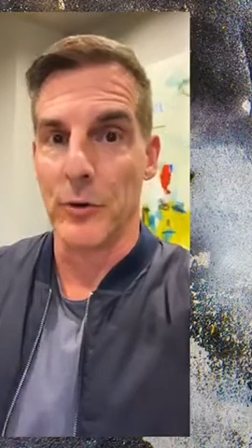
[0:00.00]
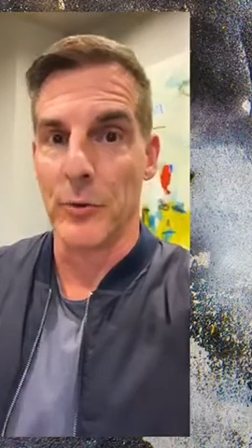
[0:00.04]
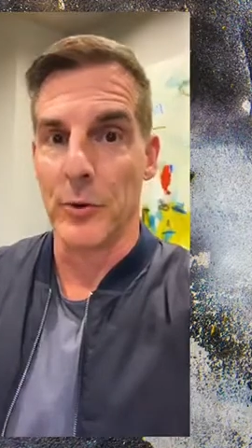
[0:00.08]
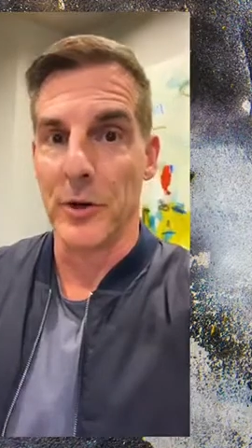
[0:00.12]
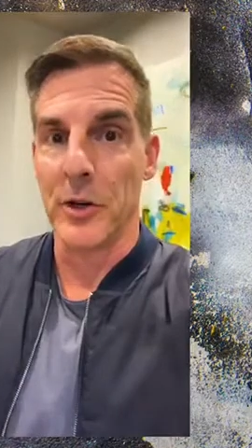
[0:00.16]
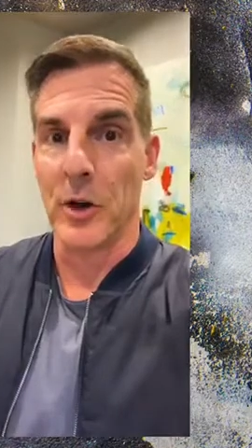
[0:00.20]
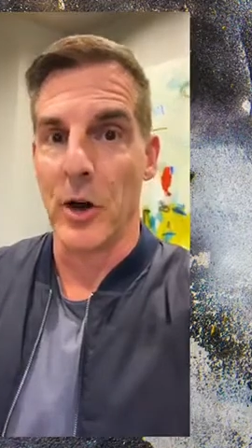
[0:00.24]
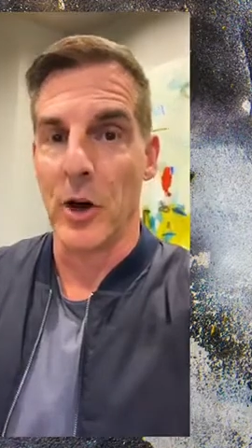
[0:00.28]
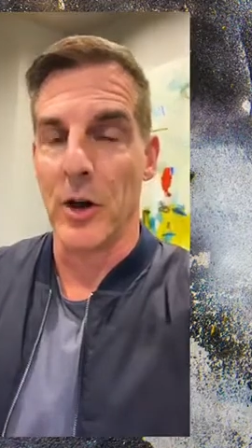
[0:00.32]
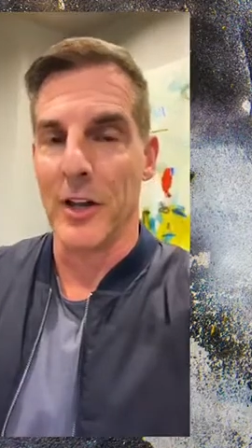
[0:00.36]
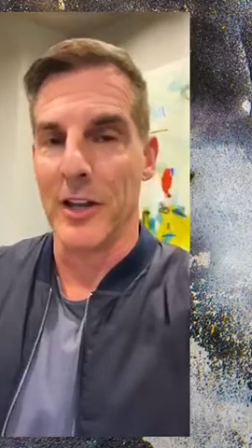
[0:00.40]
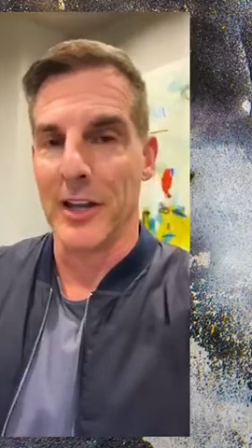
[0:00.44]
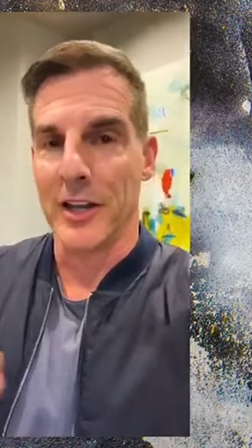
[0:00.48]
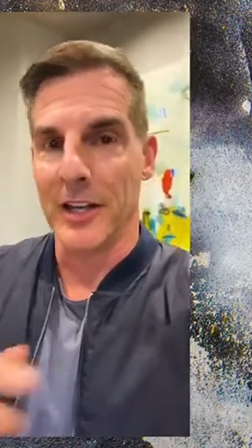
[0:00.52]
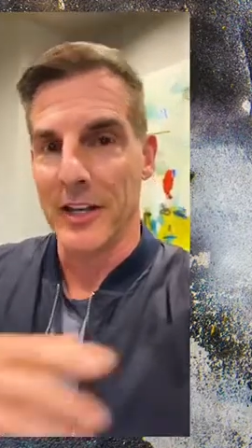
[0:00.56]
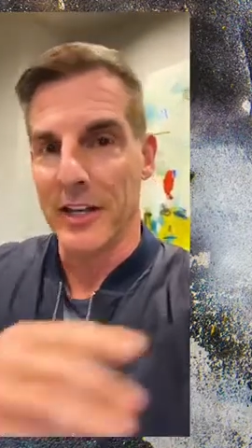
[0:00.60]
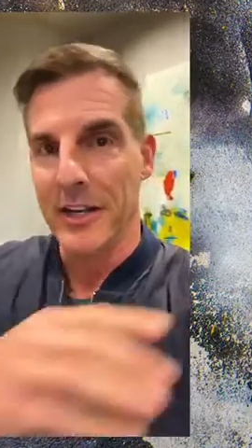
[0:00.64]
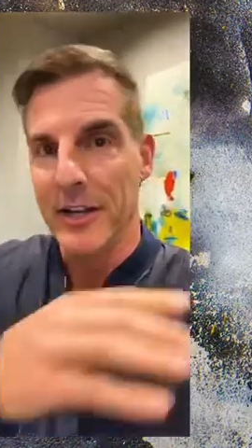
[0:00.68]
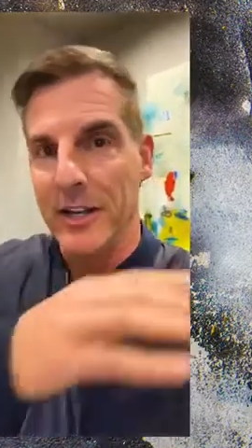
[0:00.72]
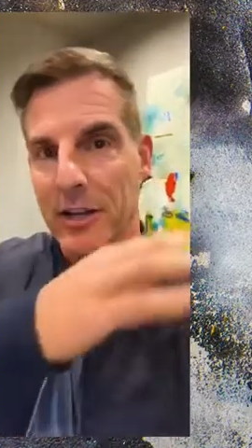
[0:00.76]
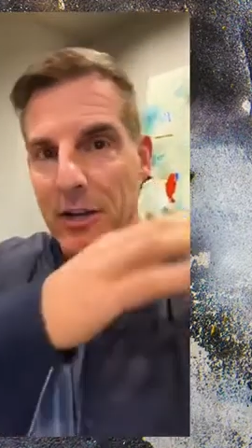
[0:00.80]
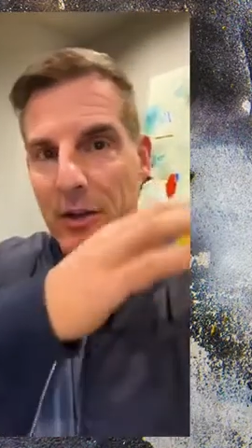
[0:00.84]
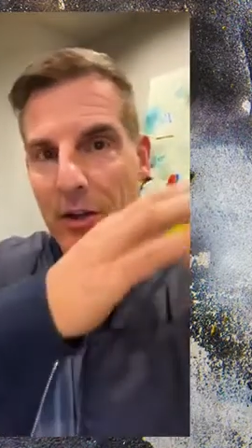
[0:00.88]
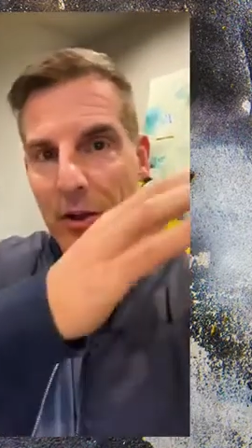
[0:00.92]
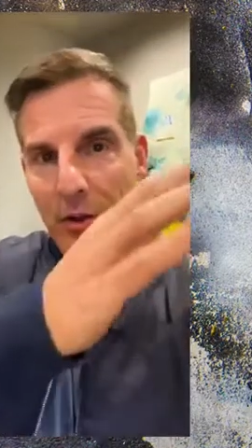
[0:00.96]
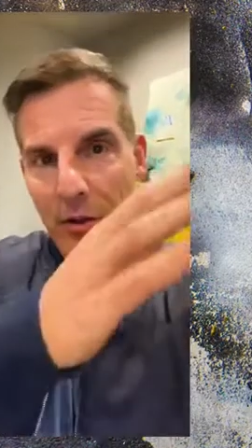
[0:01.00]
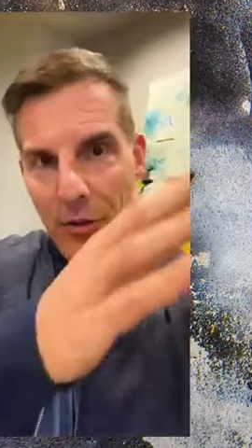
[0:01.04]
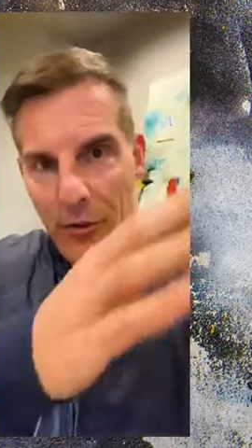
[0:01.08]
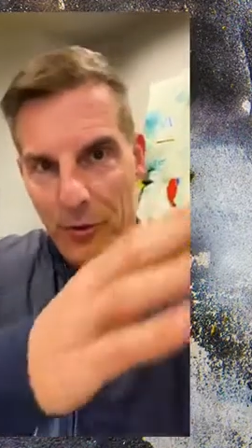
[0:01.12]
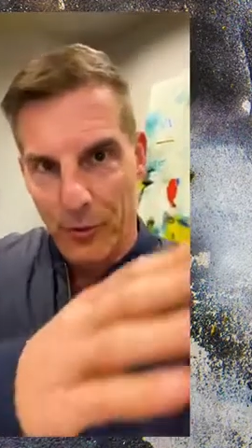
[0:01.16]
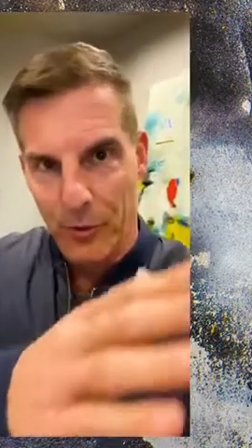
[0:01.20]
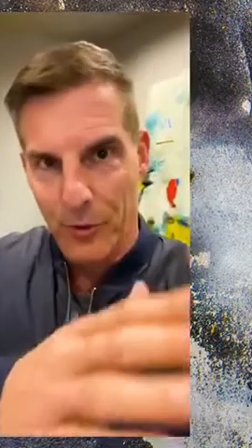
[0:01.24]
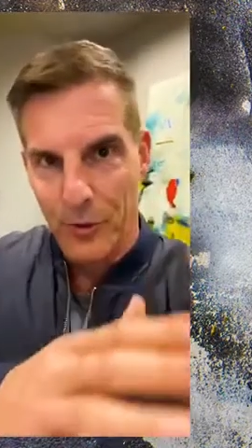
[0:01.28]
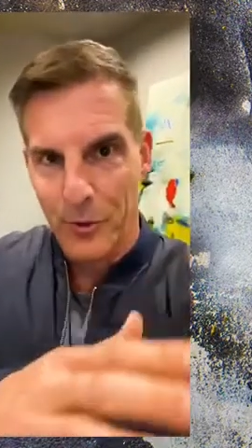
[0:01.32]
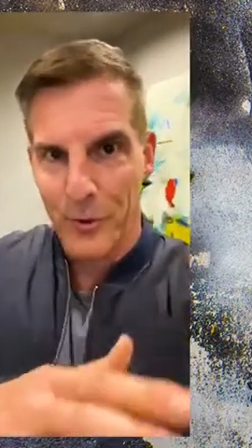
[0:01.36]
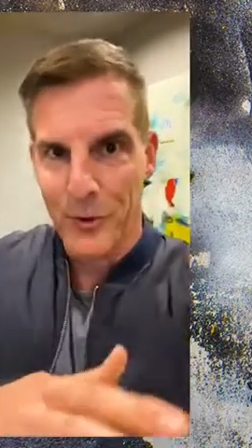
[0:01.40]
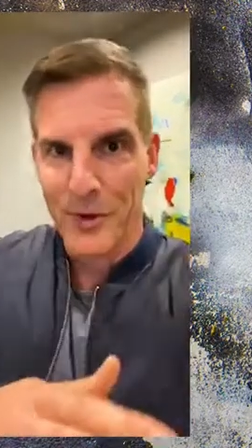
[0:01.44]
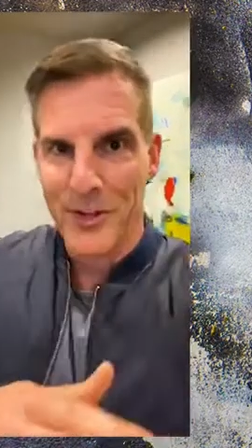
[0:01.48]
We call it leading
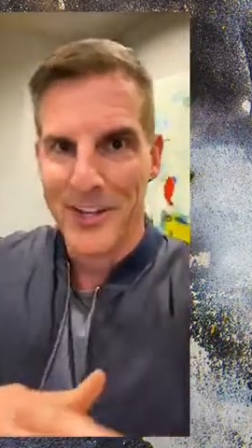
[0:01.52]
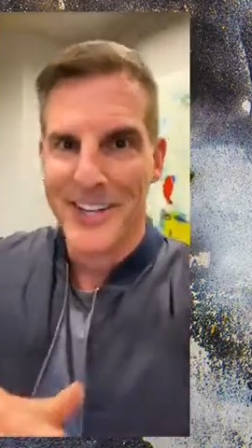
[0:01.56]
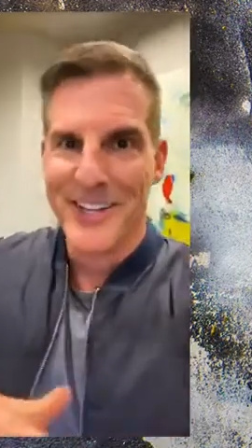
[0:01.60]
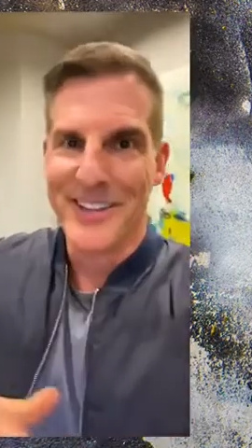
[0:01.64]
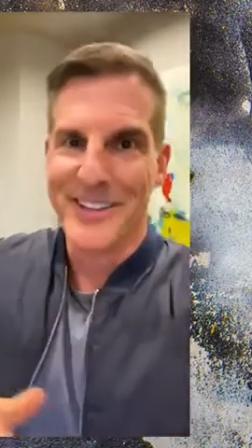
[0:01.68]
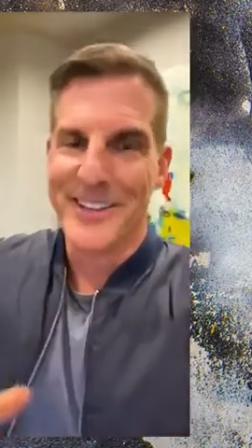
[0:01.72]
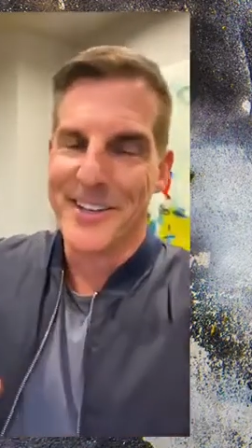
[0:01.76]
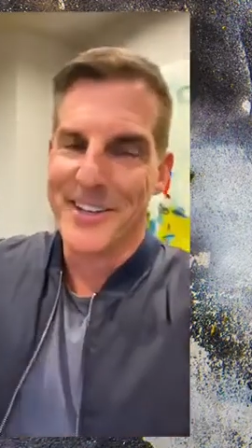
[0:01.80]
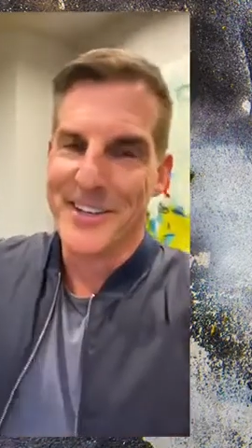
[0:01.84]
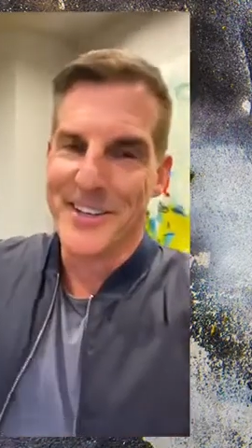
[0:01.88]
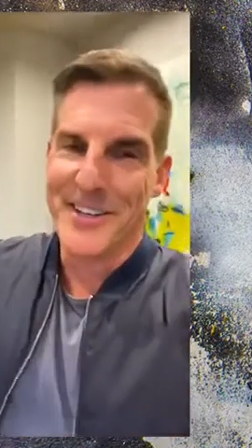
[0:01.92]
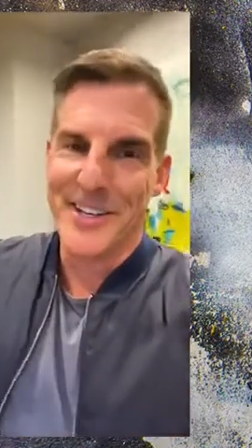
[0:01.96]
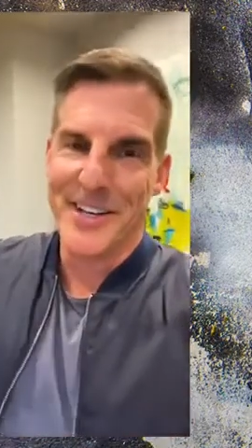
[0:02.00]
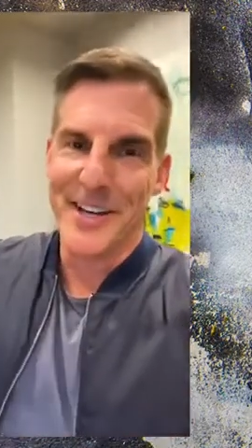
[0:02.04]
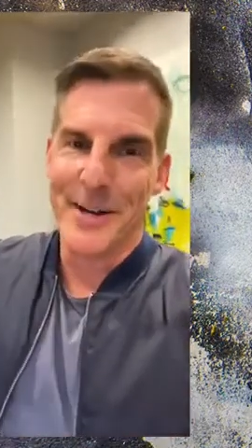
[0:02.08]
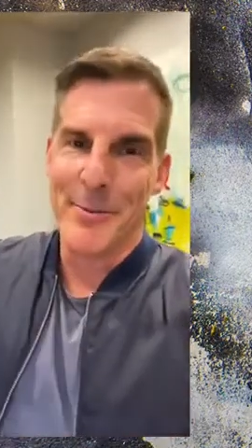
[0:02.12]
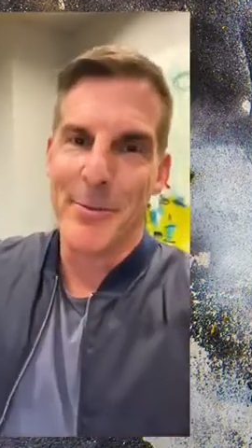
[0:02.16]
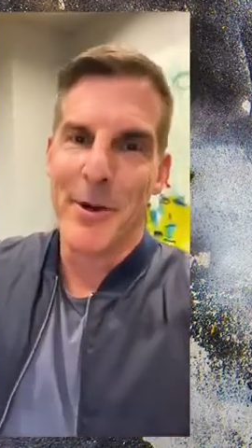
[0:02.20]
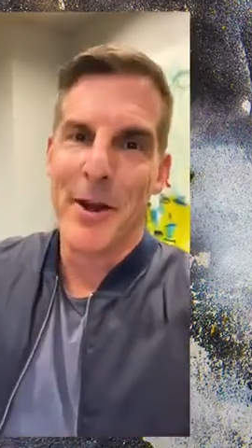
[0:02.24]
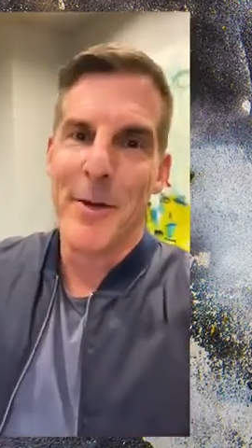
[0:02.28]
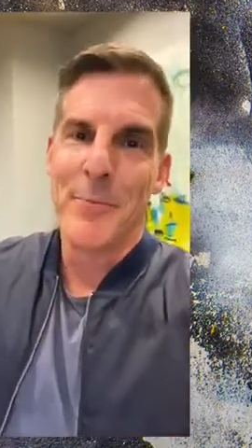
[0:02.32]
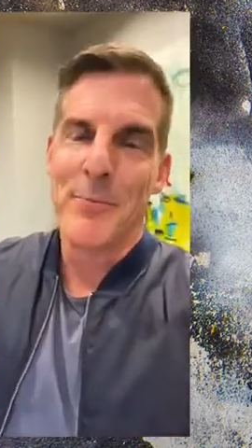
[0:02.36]
through the dip.